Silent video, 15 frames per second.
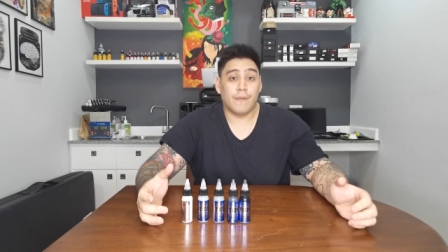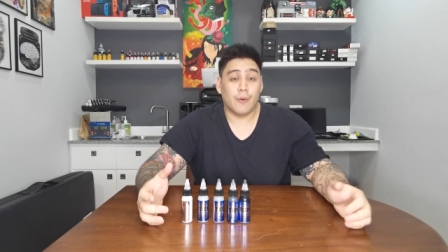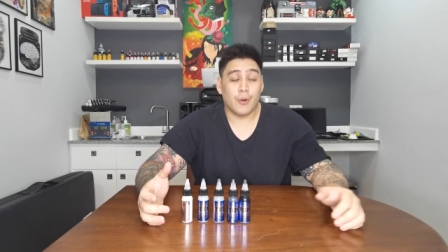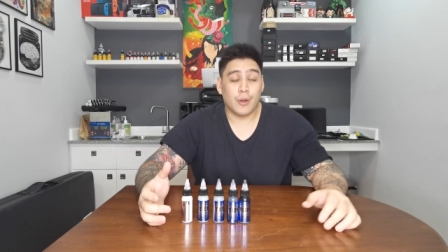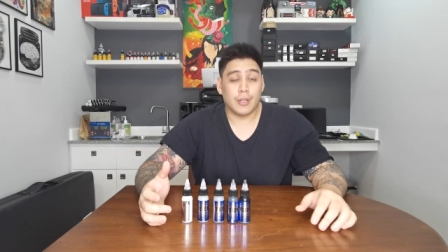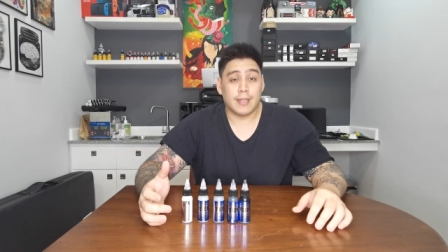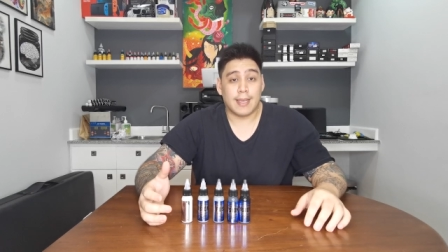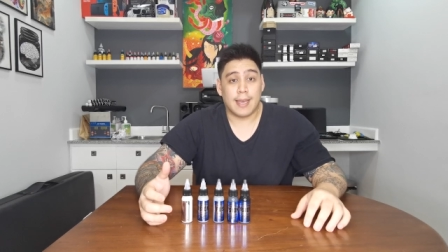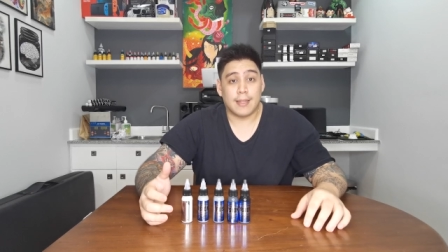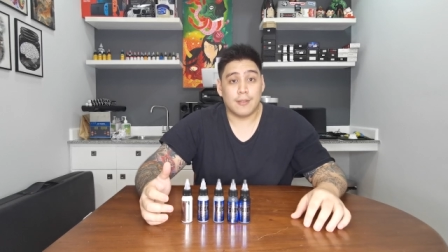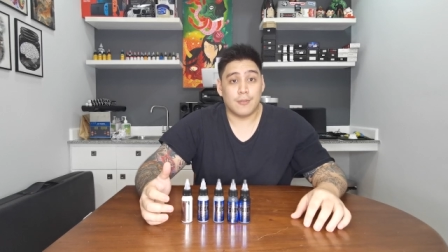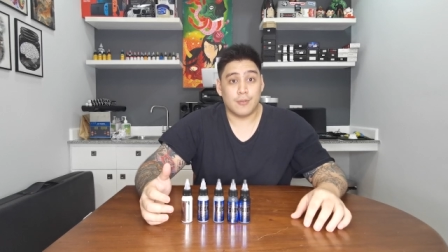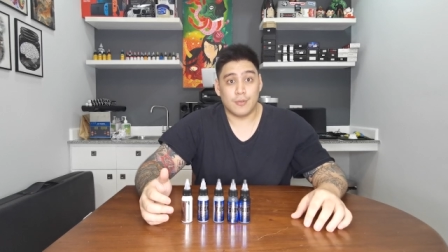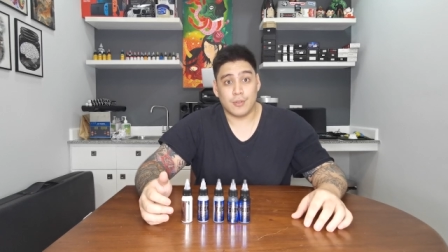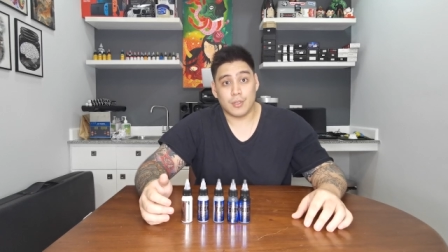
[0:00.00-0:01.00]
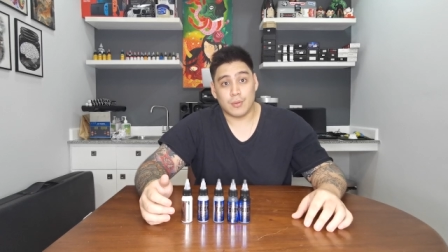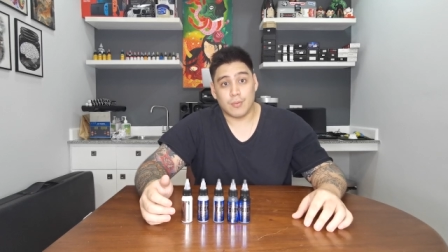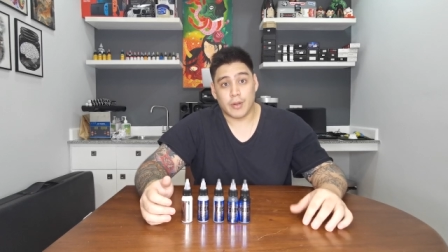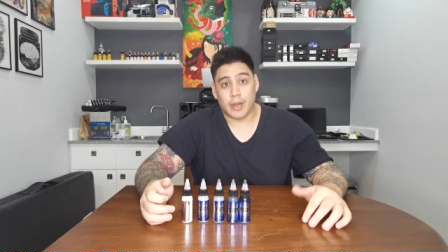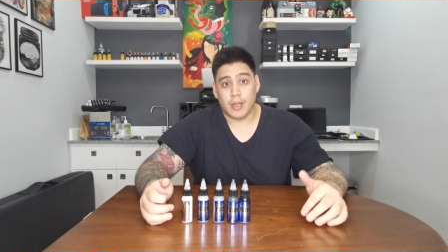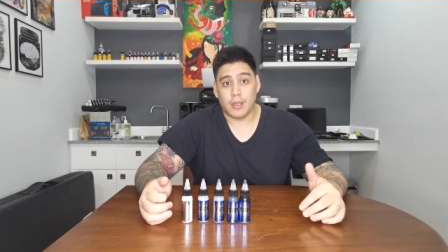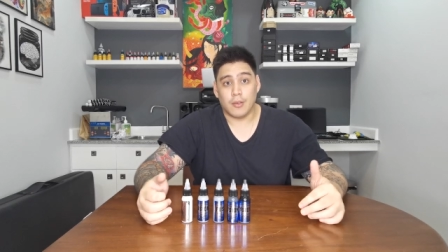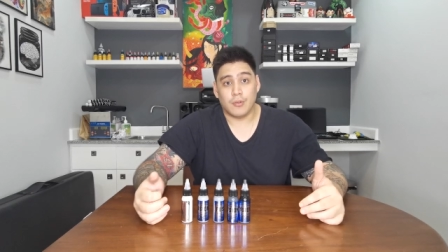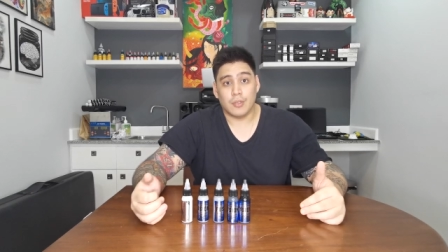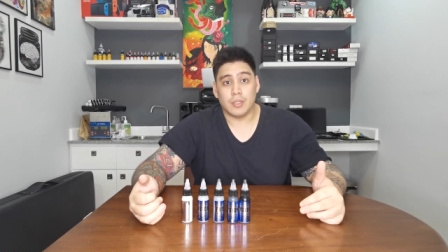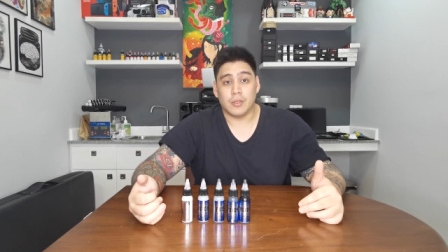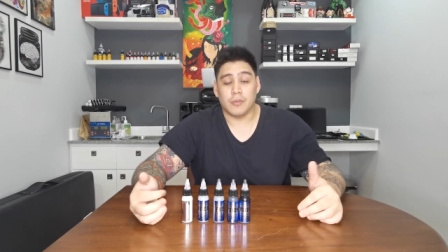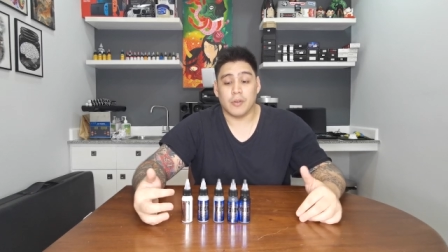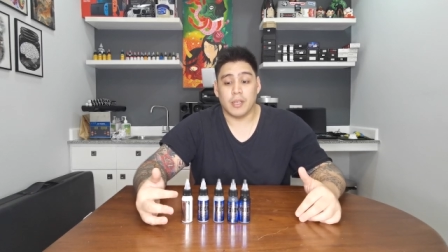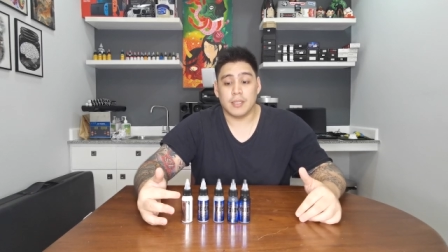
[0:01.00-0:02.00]
4 tattoos where I
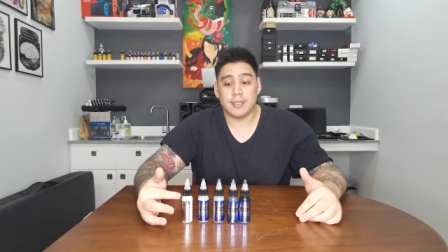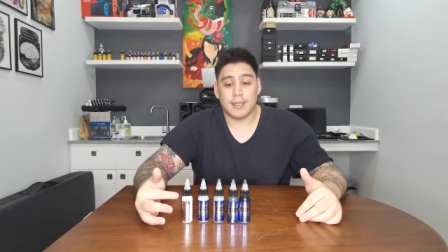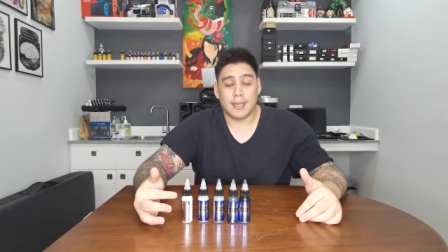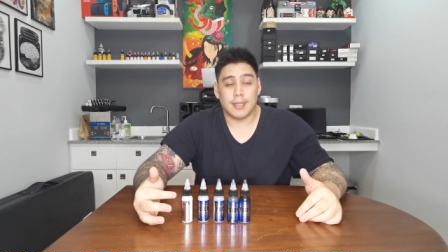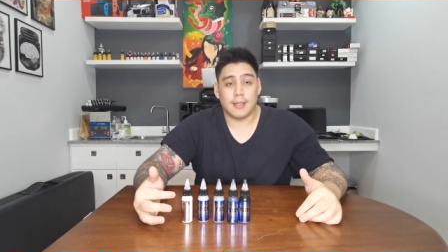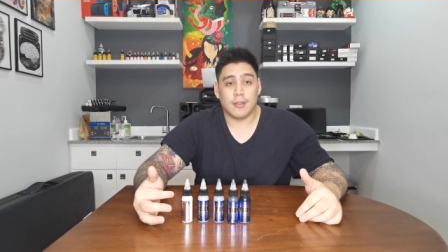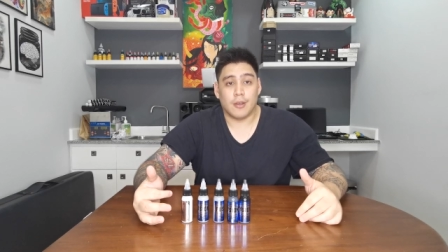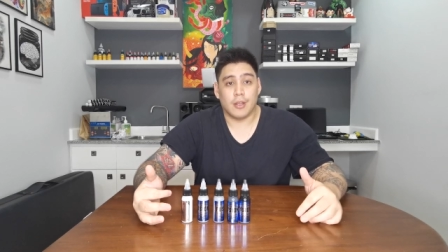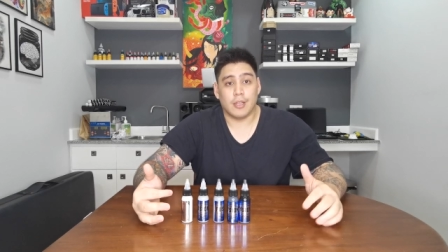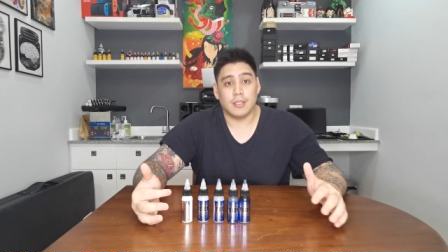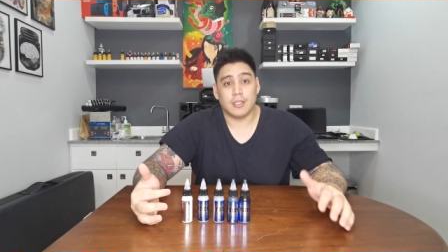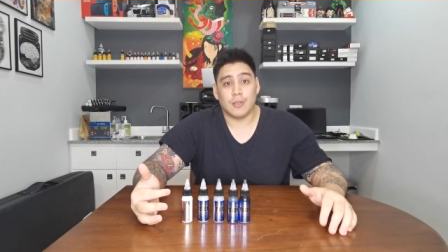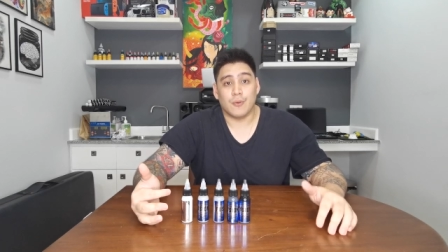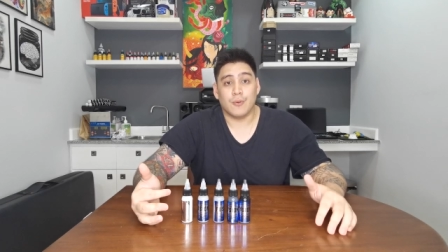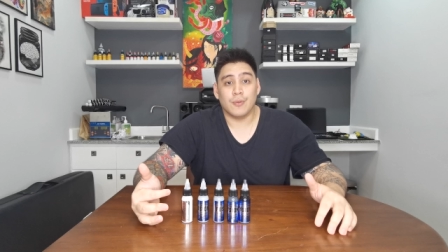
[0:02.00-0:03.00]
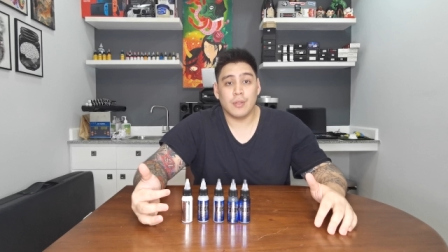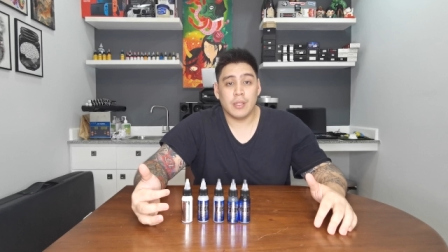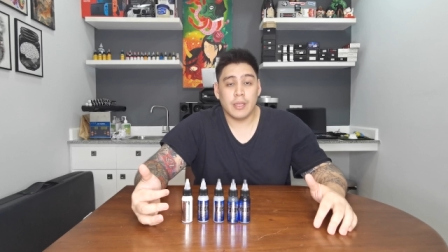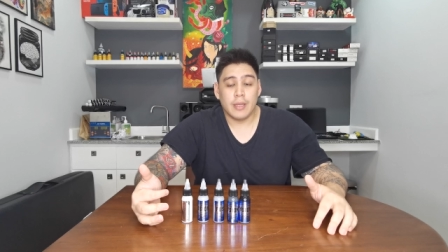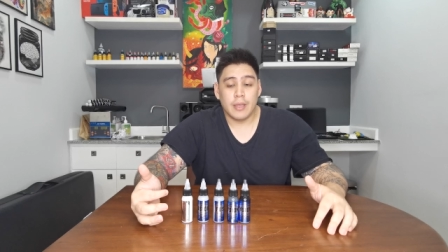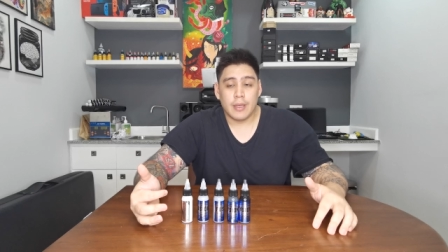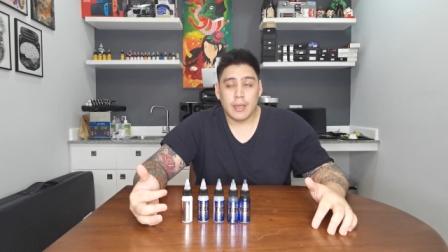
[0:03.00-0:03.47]
used the gray set on its own.